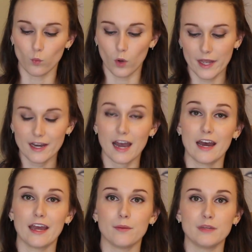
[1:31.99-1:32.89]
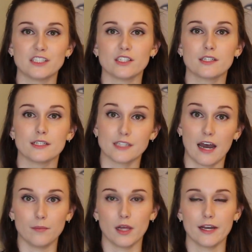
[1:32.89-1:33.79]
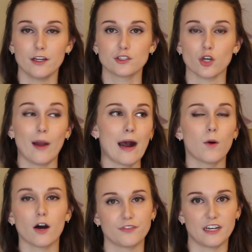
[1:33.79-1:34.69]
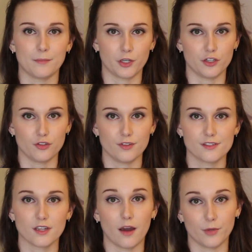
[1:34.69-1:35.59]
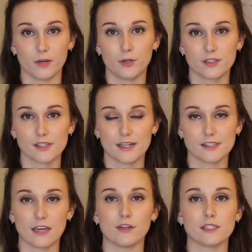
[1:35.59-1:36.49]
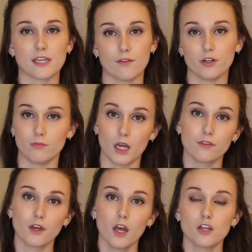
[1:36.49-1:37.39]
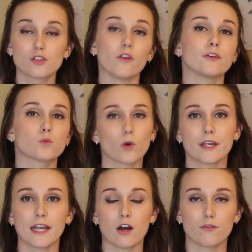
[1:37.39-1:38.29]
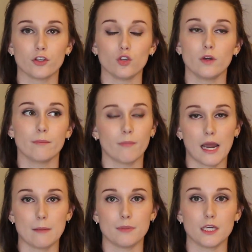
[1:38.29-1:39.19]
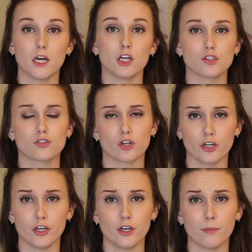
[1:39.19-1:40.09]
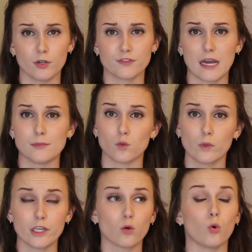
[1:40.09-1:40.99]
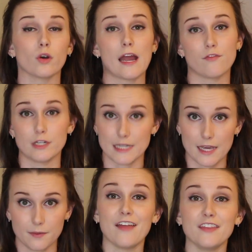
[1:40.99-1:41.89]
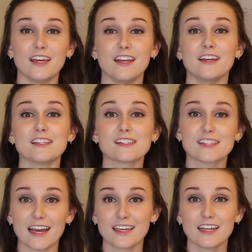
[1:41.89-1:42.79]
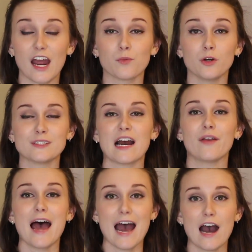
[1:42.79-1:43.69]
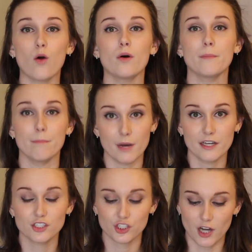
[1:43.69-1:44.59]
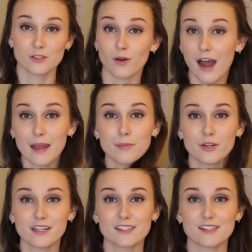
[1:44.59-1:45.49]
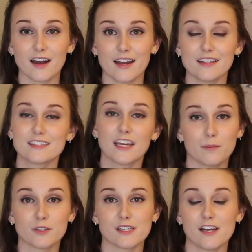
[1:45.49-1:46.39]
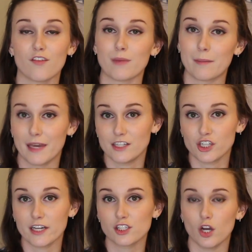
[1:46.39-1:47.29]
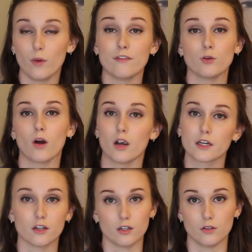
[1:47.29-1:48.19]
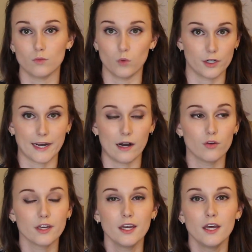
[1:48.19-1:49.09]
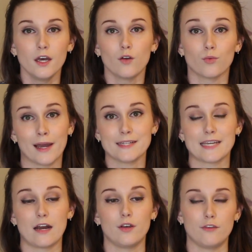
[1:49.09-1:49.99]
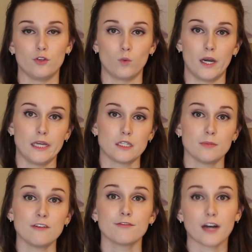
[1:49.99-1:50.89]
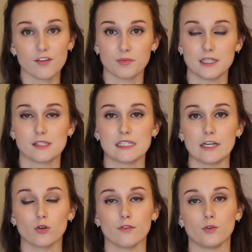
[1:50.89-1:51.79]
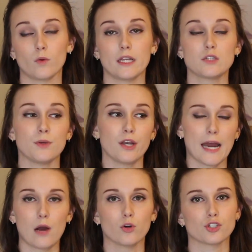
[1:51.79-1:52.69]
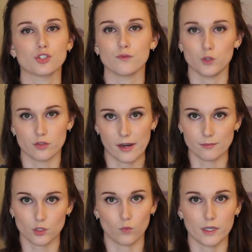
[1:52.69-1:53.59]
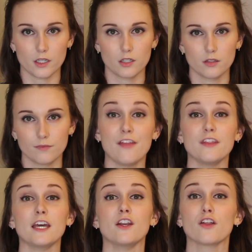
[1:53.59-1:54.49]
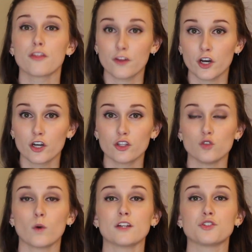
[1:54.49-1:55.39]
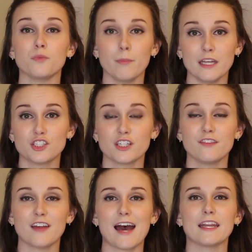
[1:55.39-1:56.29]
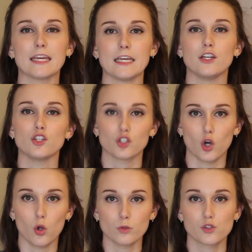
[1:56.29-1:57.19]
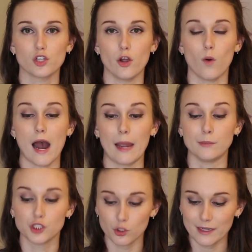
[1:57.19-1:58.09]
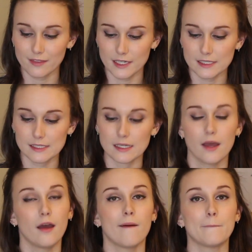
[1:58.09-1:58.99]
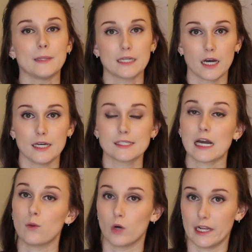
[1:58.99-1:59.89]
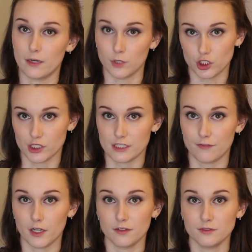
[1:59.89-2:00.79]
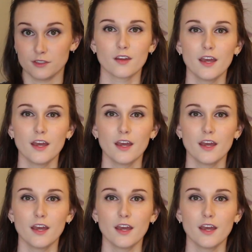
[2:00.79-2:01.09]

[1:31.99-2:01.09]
One, I mentioned a timeline. So how often I'm going to do this. I'm going to put aside savings every month. So if it's working out for you, it might be a certain number of times a week or every day. And then second, I wrote down how much. So I'm putting aside 10% of my paycheck. So if you are going to work out, write down if you want it to be 5 minutes a day or if you want it to be an hour just a few times a week. And then third, you want to mention that end goal. So I'm doing this because I want an emergency fund.